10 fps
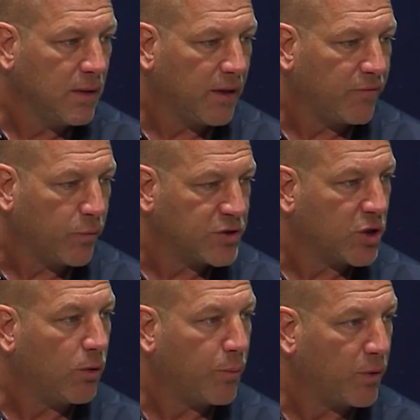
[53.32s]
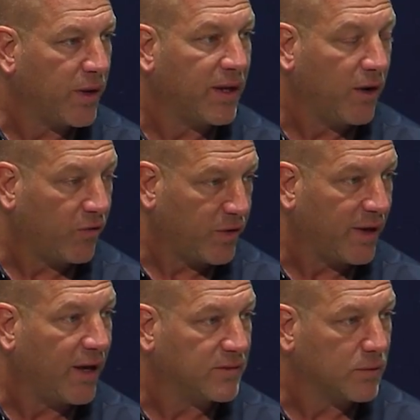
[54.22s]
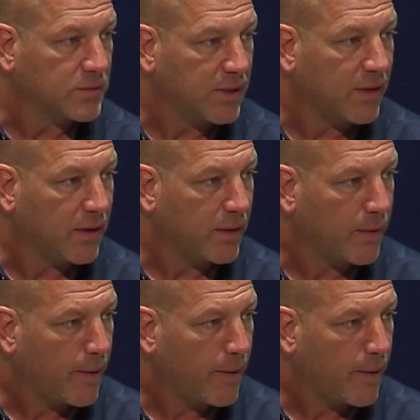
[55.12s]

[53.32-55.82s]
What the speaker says: if we show up with eight healthy guys on Saturday.